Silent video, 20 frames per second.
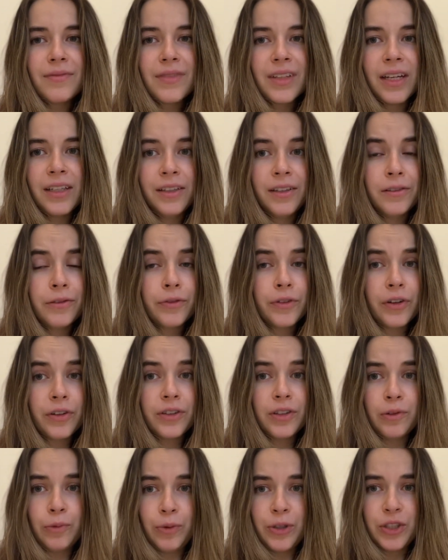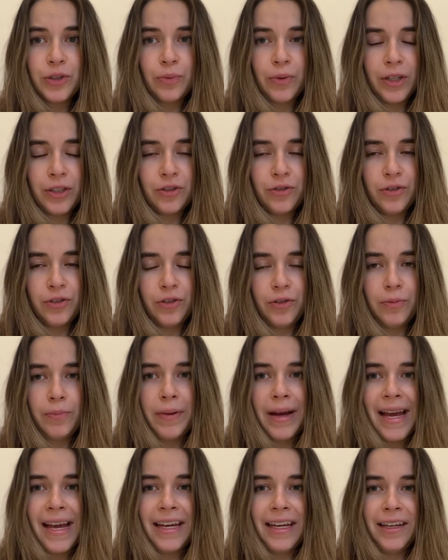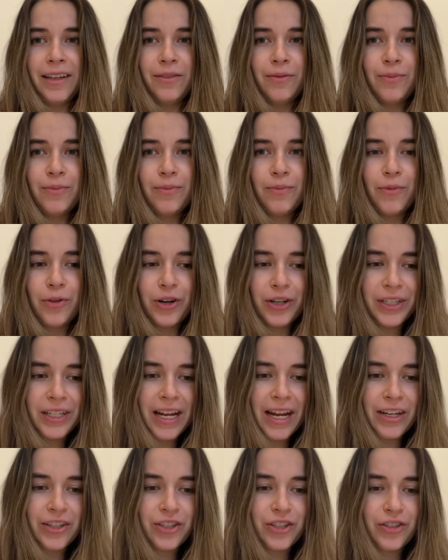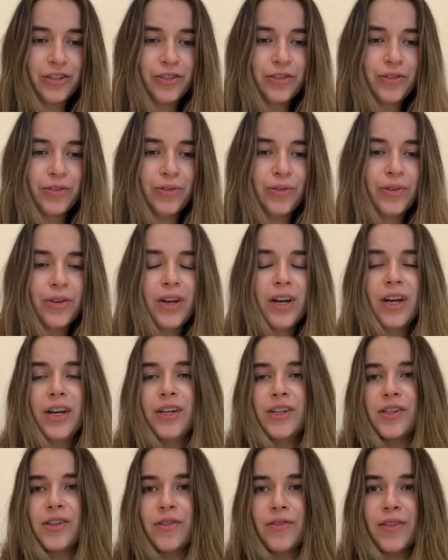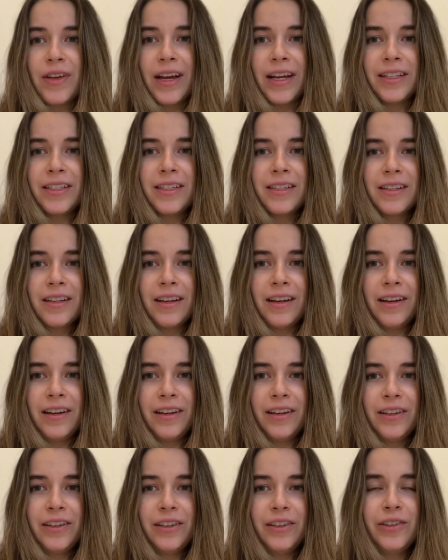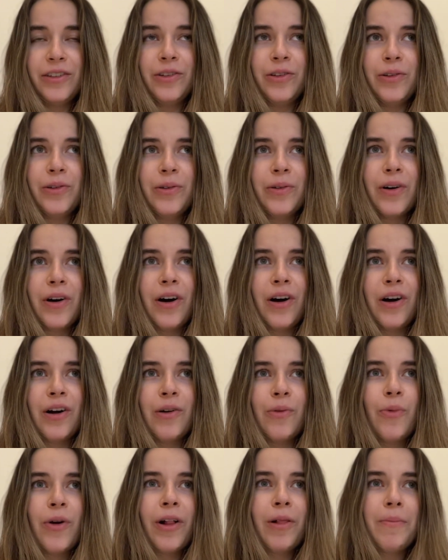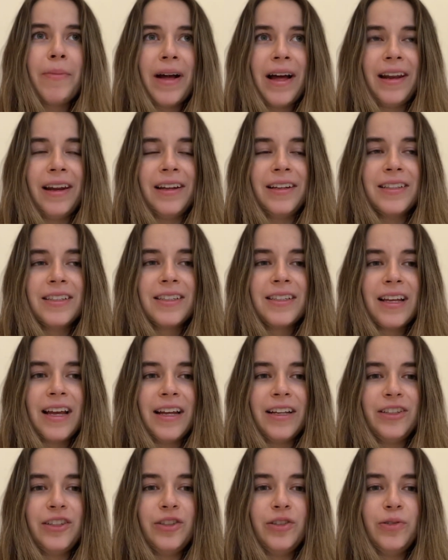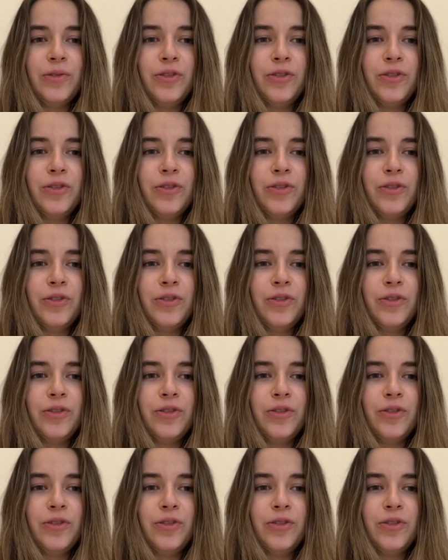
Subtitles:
And if not, in which one should you pay more attention to, so that you are well balanced and you